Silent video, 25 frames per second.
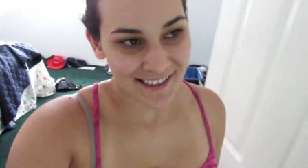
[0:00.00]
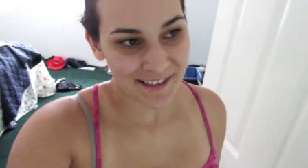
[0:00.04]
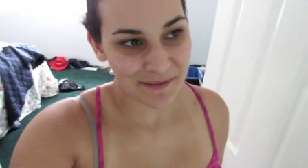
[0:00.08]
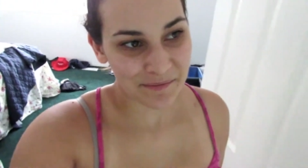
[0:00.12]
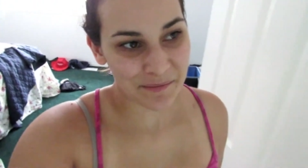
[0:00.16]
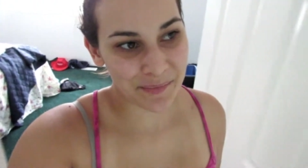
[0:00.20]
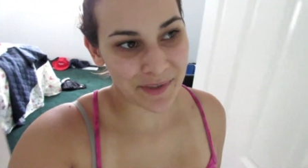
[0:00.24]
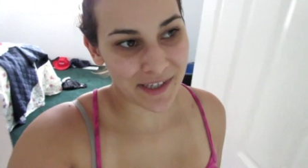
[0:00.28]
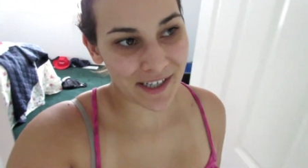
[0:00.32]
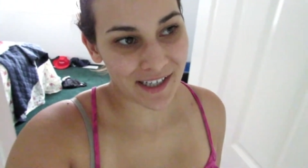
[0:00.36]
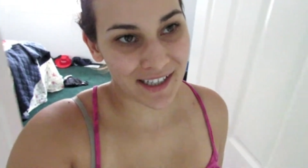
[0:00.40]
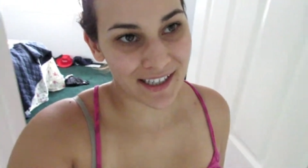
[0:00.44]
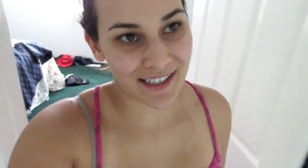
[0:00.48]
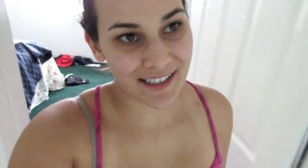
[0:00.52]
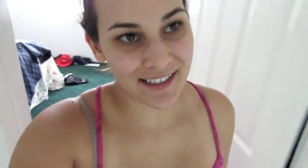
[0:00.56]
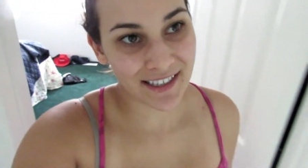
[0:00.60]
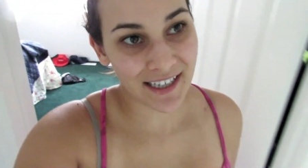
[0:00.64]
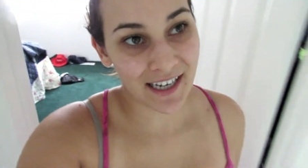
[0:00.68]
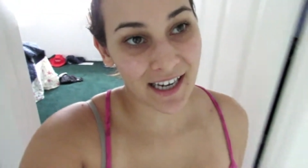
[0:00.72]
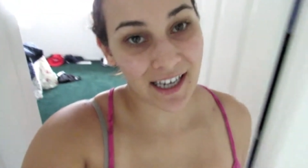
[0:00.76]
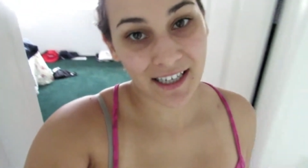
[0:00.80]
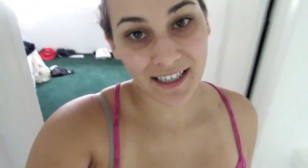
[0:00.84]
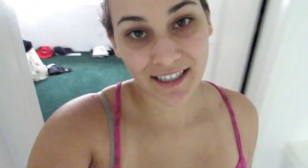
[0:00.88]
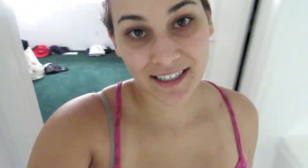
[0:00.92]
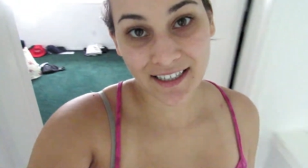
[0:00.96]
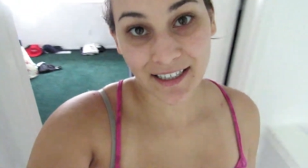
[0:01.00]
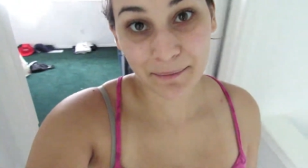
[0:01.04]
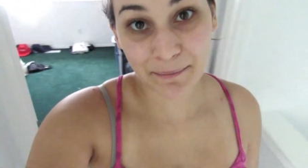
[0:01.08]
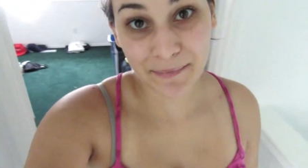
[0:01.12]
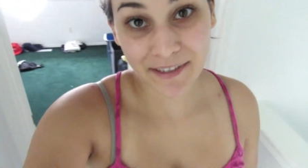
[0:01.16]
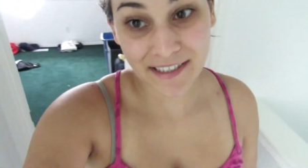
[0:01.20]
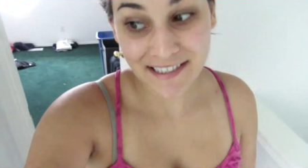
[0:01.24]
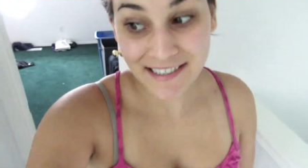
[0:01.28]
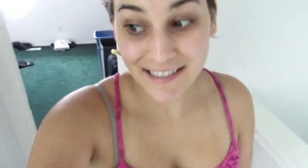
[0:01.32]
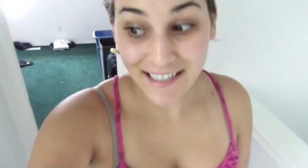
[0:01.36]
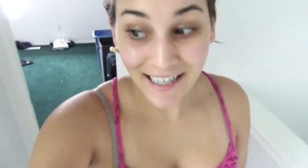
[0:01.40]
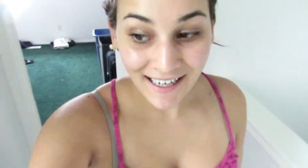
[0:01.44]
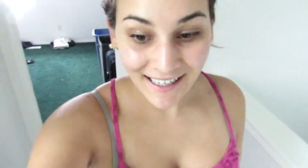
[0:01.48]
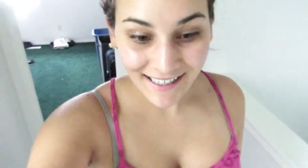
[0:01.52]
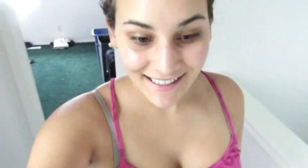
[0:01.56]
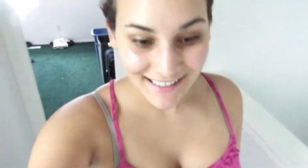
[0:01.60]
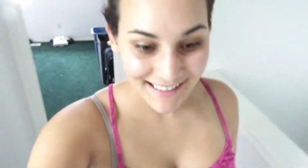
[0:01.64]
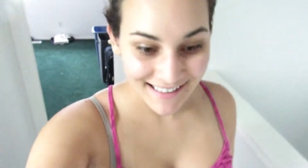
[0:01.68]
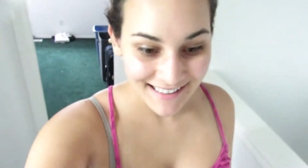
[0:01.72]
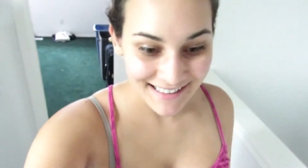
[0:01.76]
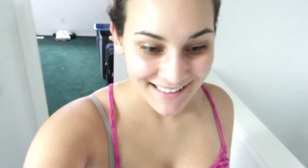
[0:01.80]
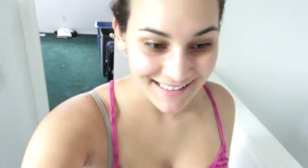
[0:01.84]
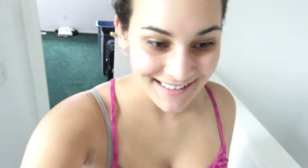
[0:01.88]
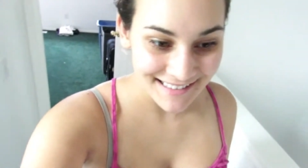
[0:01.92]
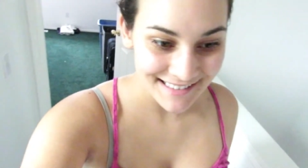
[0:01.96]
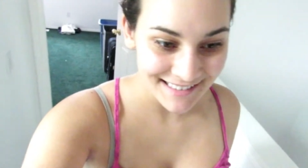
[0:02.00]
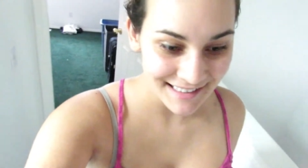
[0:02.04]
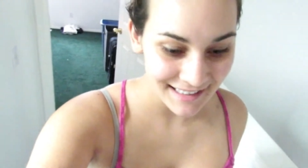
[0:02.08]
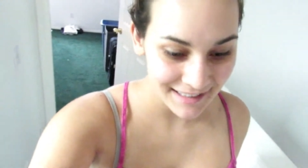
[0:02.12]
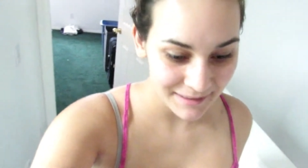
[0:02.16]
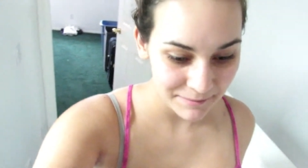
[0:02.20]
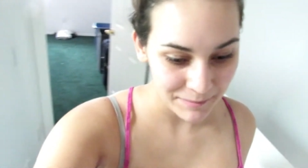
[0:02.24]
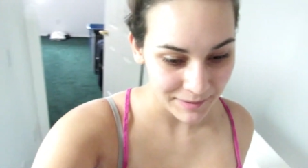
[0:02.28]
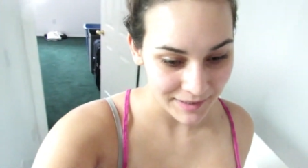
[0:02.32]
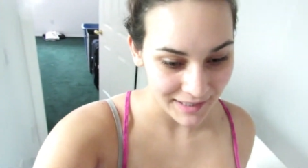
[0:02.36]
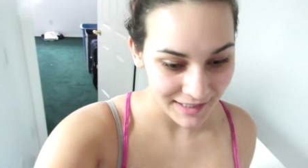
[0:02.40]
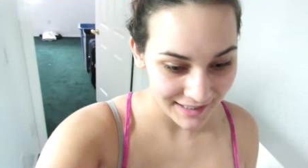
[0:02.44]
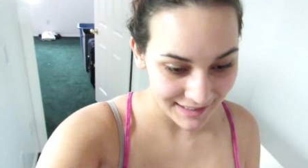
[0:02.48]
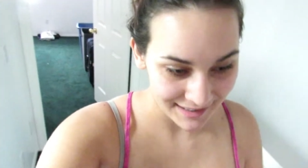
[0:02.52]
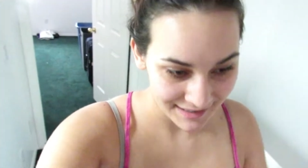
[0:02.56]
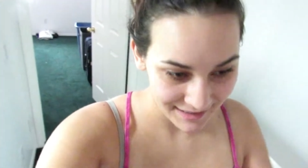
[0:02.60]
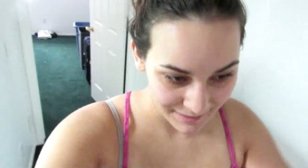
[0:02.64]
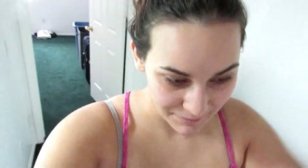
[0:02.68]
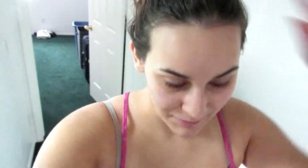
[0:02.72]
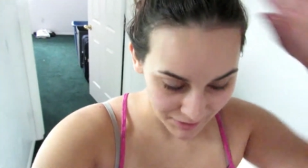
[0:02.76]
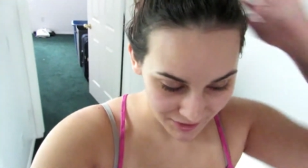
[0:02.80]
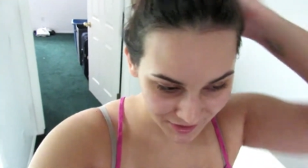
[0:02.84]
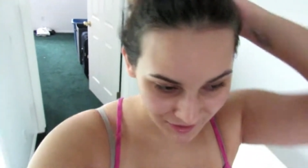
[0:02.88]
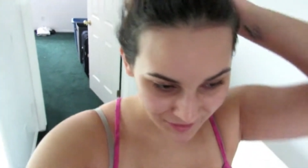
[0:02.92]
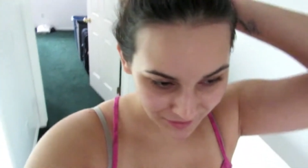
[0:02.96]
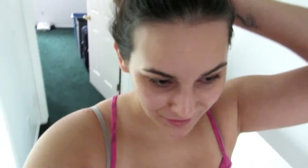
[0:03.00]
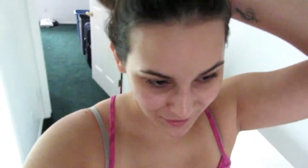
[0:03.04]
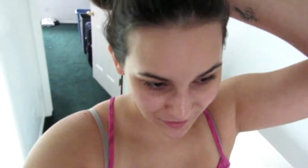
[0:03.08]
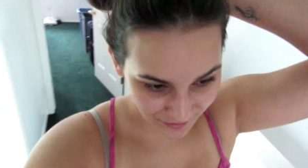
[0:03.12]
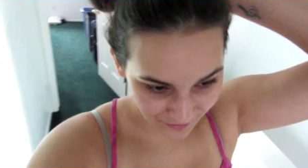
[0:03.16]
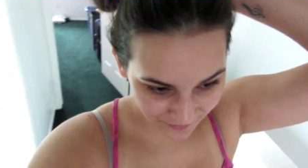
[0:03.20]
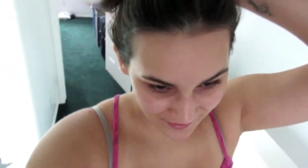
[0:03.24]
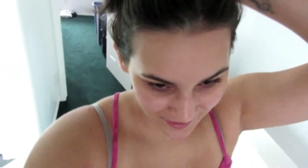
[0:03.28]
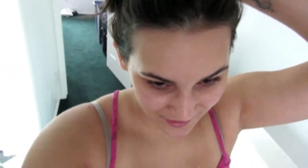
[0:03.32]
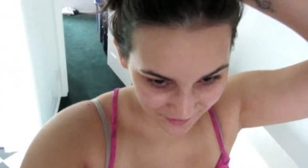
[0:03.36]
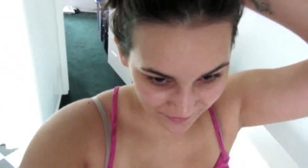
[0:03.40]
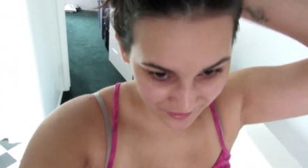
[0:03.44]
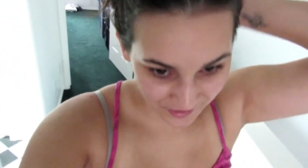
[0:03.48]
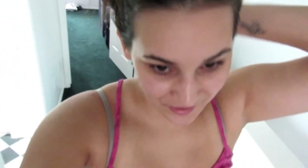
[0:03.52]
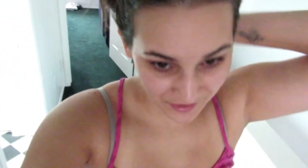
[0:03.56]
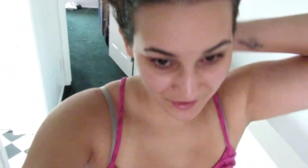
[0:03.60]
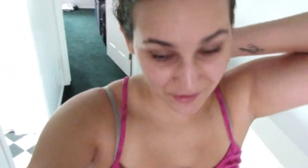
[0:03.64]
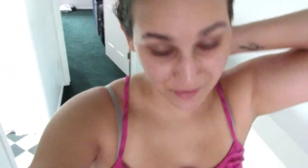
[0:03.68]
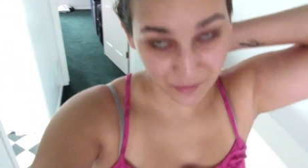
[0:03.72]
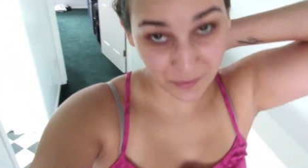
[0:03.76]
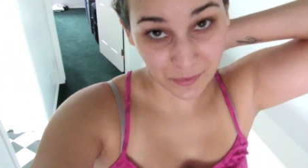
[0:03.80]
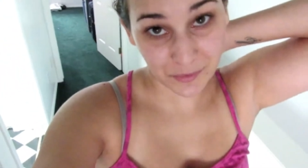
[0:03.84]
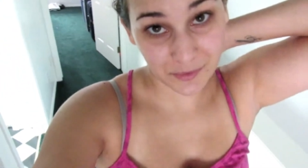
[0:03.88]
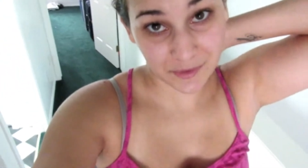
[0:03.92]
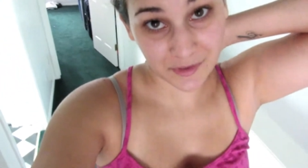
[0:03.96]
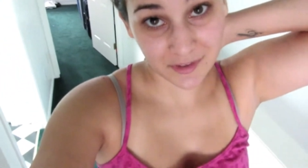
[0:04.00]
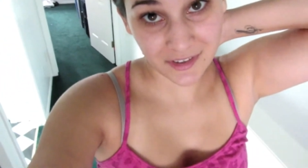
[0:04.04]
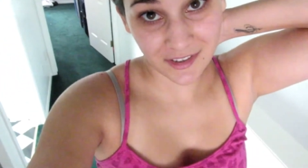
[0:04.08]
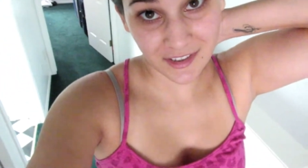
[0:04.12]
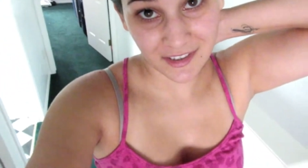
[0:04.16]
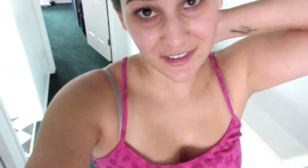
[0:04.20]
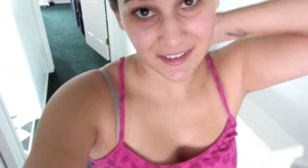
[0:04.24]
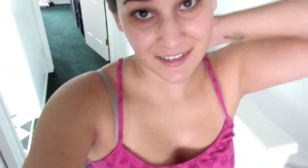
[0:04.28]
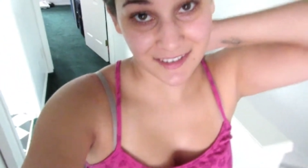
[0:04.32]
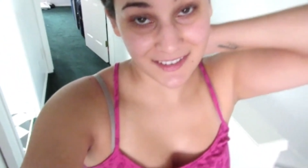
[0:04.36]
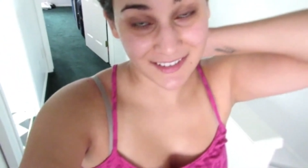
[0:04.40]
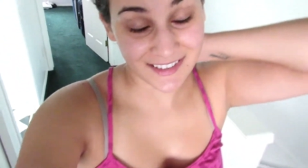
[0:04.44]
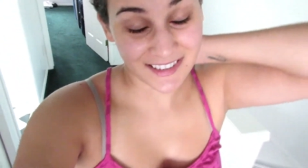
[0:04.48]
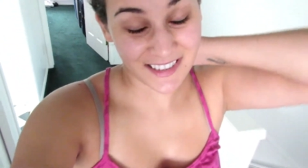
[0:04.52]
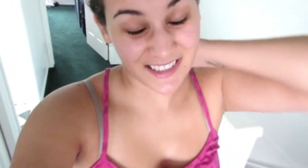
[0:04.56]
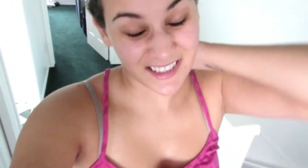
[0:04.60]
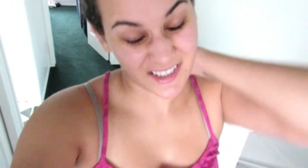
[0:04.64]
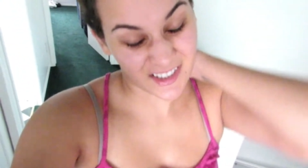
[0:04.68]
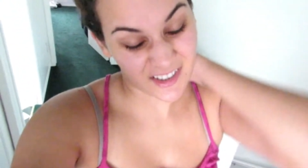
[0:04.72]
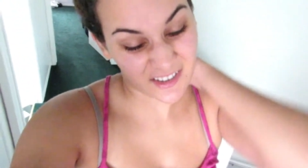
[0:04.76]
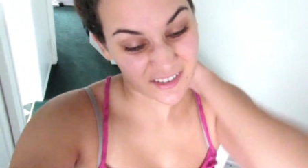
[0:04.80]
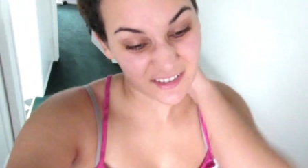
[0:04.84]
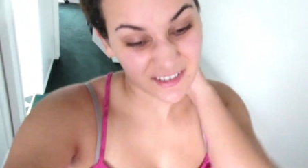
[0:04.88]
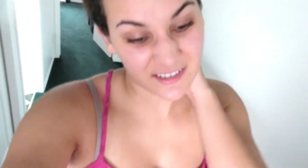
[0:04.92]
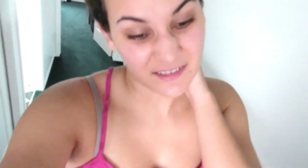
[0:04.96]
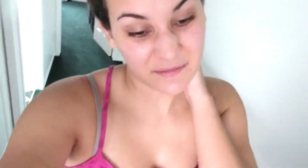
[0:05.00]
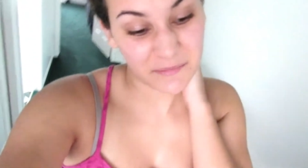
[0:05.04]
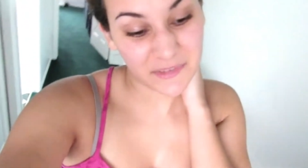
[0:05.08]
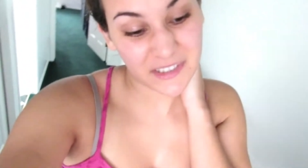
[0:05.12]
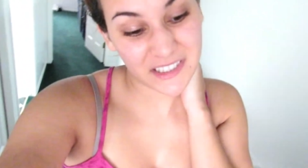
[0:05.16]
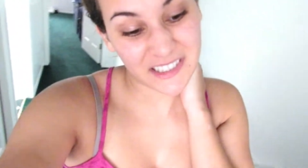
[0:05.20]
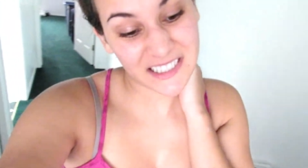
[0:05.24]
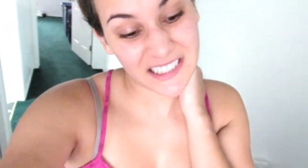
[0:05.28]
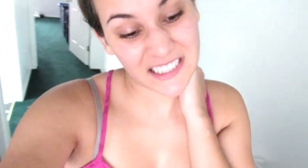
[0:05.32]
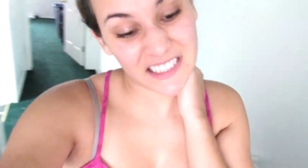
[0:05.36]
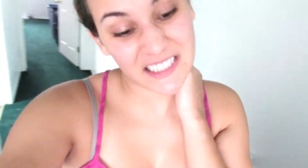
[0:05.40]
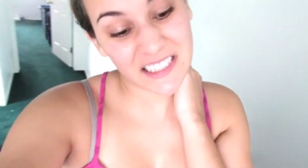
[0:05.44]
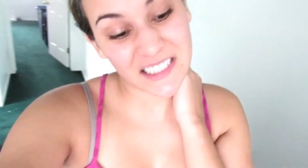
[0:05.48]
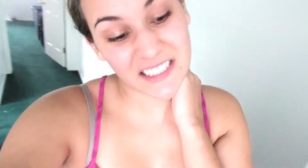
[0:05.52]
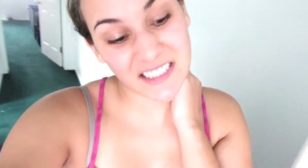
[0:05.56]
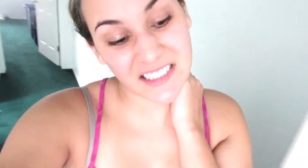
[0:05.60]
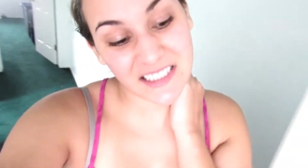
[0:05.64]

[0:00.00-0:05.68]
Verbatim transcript: But yeah, I'm excited, but I'm also nervous for school to start on Monday.